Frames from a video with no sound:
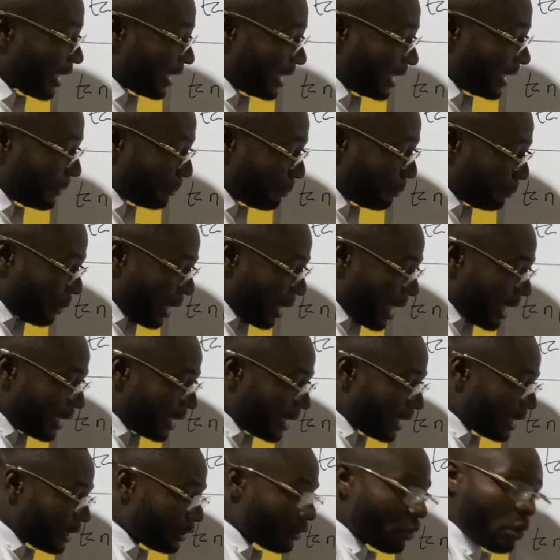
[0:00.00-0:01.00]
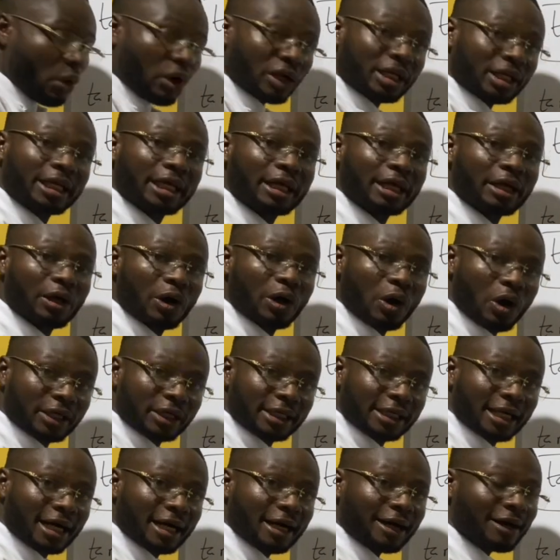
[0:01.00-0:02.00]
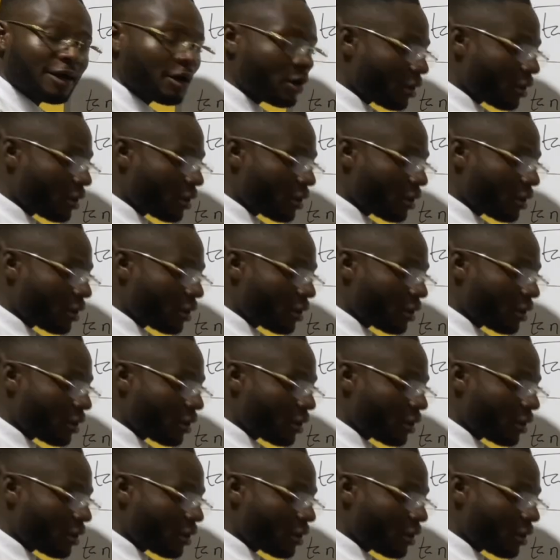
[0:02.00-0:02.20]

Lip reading: depending on the order